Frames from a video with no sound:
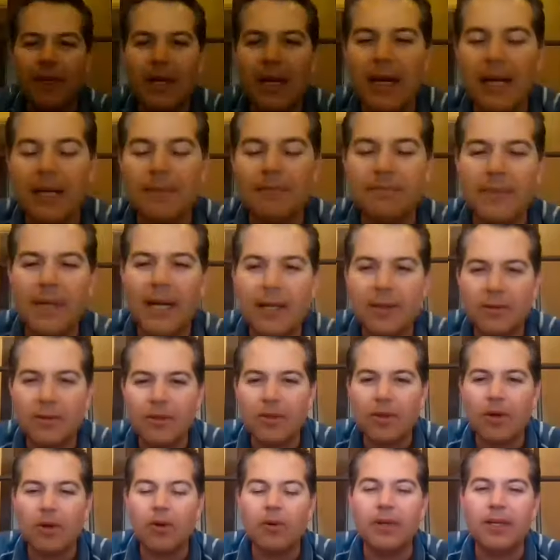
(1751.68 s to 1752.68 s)
I
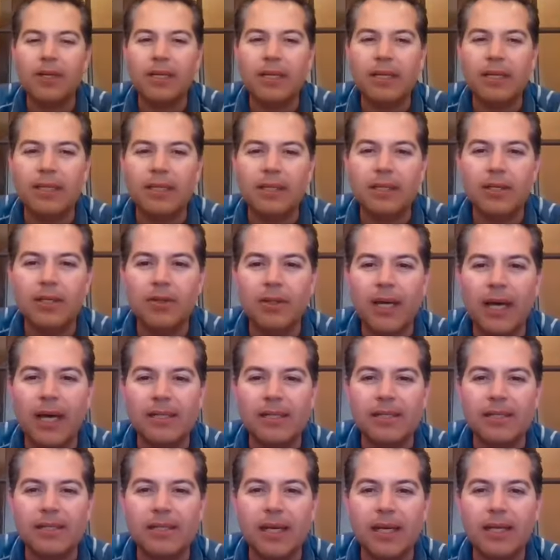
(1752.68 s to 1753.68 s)
don't know in the
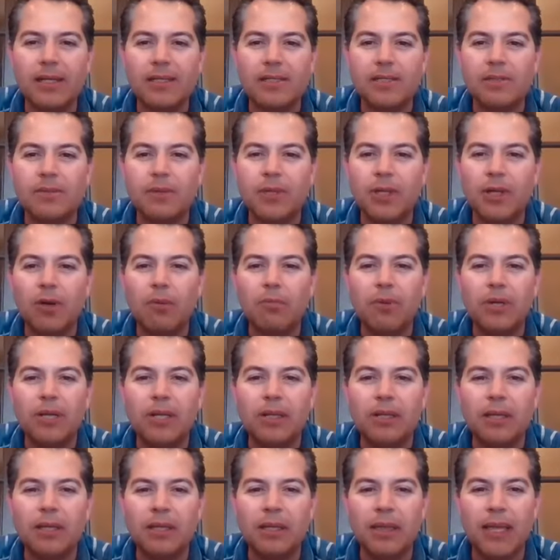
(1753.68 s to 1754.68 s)
United States, but
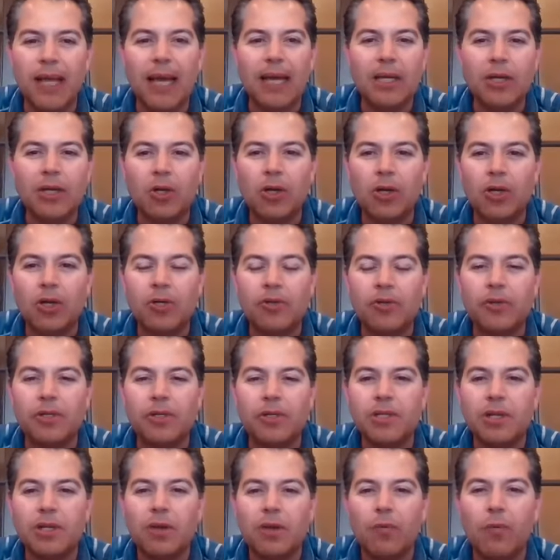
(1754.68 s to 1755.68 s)
in Latin
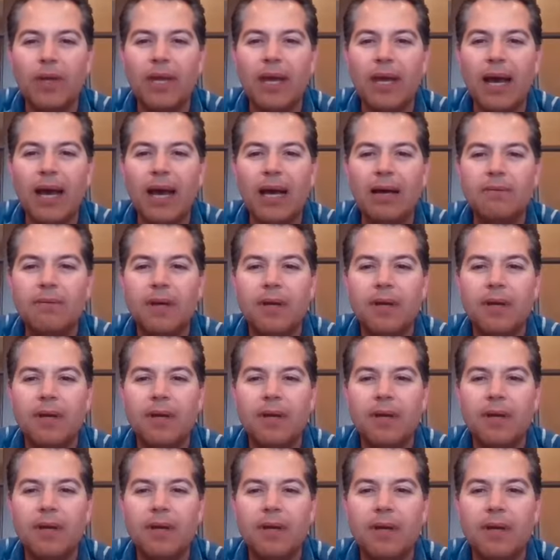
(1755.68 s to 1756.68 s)
countries, we have
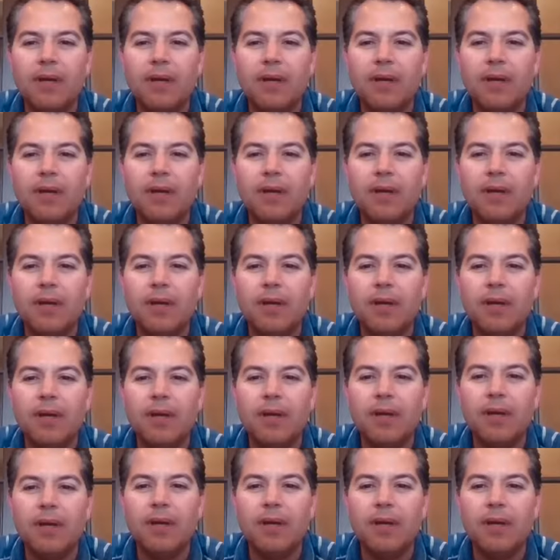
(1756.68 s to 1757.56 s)
communities of